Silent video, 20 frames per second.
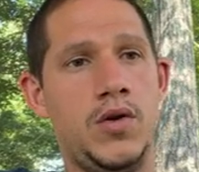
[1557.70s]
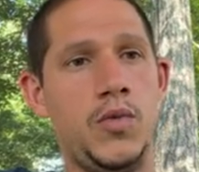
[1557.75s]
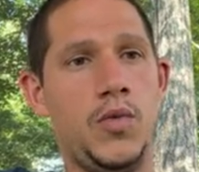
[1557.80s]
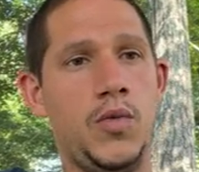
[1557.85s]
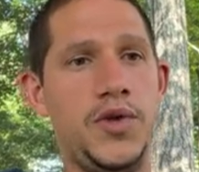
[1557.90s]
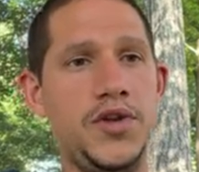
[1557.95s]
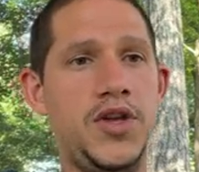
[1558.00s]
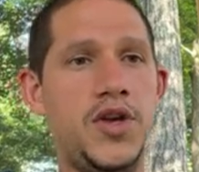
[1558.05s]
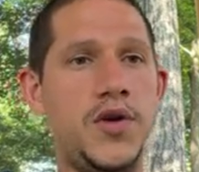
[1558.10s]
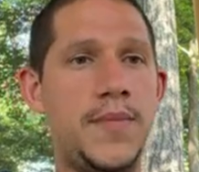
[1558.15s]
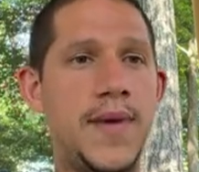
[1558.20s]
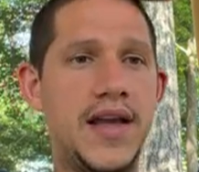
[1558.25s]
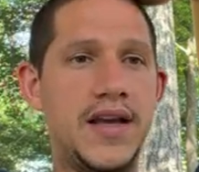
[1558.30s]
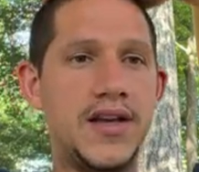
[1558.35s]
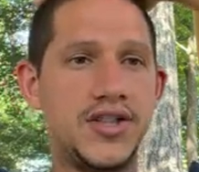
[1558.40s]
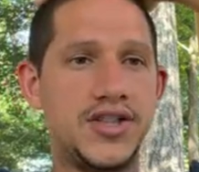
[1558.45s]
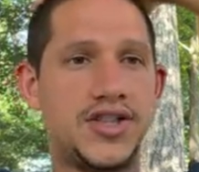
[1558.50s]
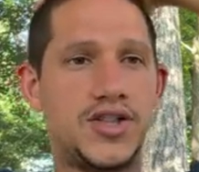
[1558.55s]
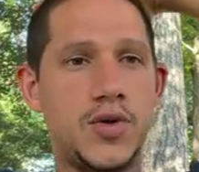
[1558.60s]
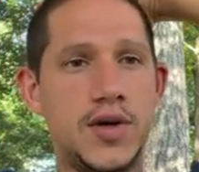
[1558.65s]
Will you make
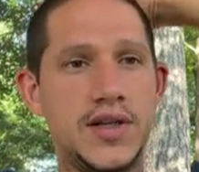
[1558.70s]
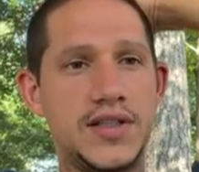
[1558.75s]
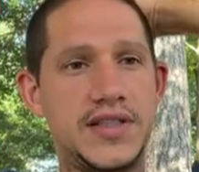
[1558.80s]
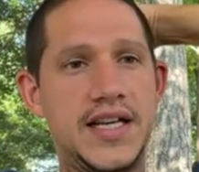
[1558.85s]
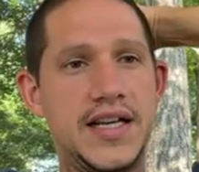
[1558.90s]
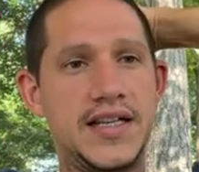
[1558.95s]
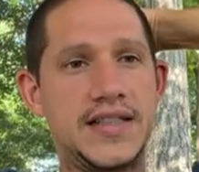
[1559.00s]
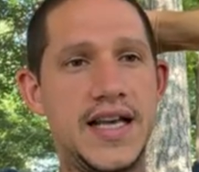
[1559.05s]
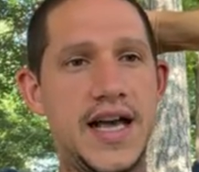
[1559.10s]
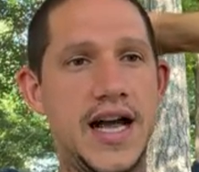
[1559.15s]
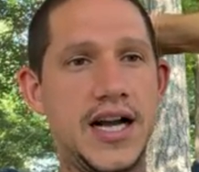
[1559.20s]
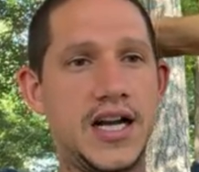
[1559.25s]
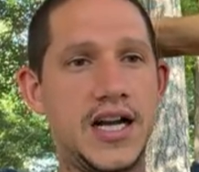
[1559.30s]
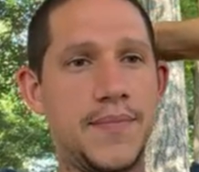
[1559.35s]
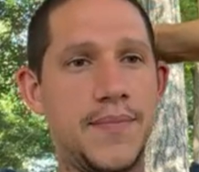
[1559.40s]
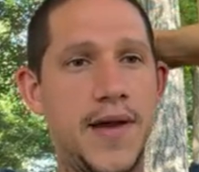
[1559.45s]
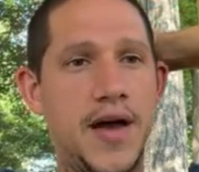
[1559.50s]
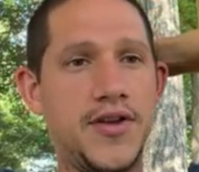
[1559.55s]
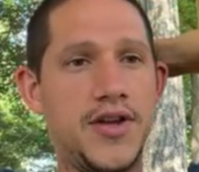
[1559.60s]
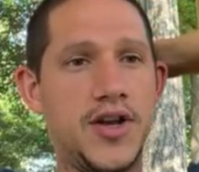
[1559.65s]
a short TikTok
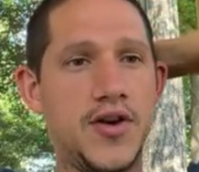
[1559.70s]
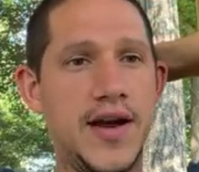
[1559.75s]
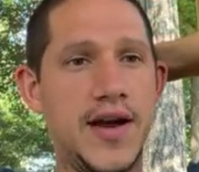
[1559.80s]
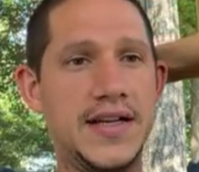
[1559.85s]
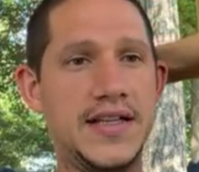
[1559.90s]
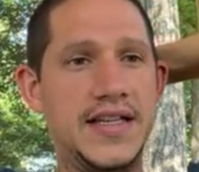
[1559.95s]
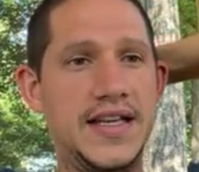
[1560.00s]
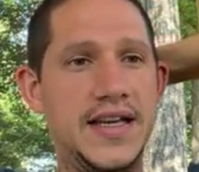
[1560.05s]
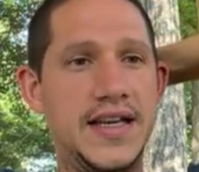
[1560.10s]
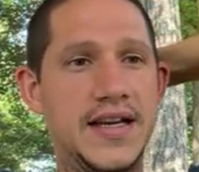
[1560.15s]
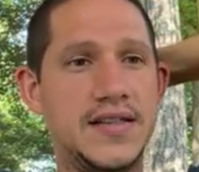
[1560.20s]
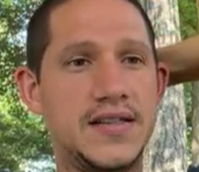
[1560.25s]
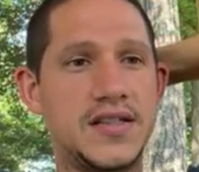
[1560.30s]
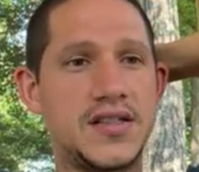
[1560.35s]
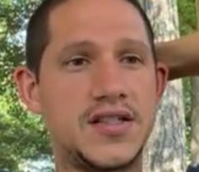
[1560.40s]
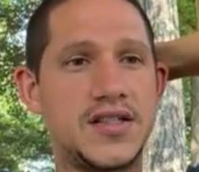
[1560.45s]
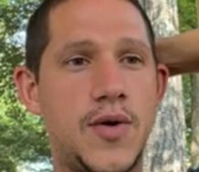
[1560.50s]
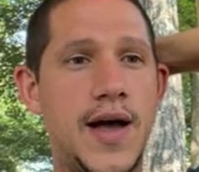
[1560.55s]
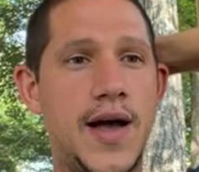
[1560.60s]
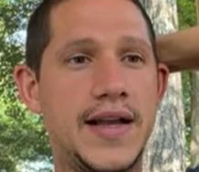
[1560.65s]
about your ideas
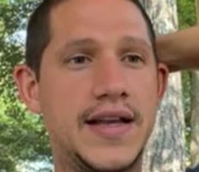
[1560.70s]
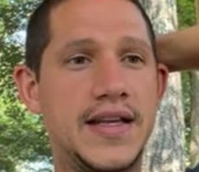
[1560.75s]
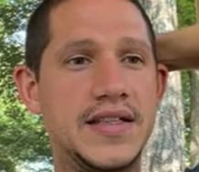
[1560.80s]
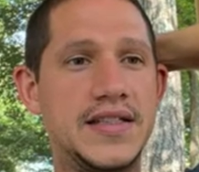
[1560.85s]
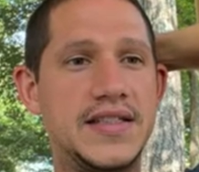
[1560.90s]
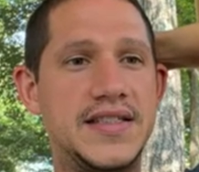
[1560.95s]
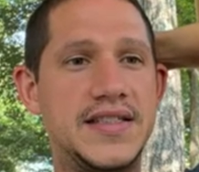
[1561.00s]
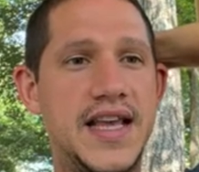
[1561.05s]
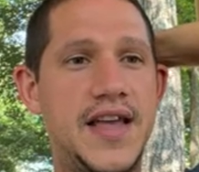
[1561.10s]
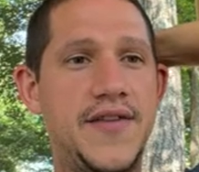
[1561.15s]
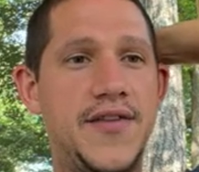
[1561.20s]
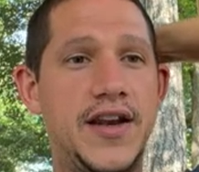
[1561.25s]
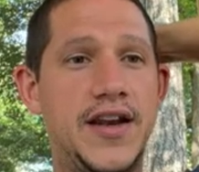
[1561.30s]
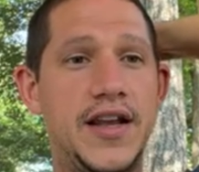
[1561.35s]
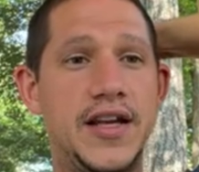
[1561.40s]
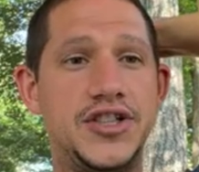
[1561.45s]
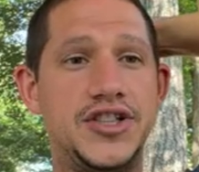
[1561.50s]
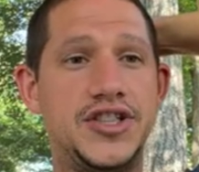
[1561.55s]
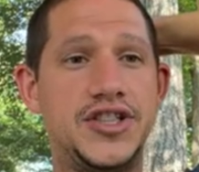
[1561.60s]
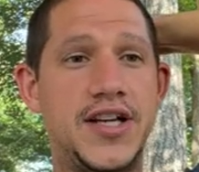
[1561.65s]
I can save it
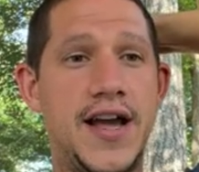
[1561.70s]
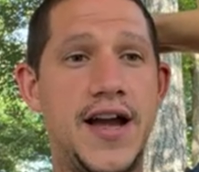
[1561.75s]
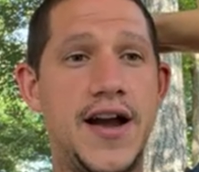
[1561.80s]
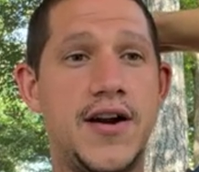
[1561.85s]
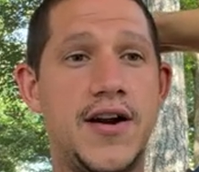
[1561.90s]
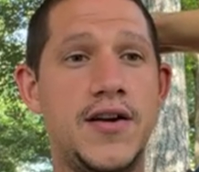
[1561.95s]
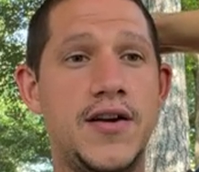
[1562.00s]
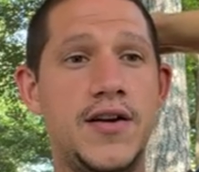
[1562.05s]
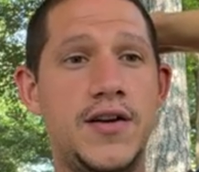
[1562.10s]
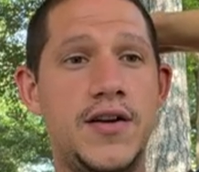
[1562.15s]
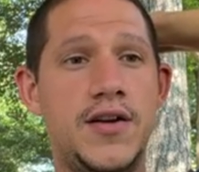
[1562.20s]
and share?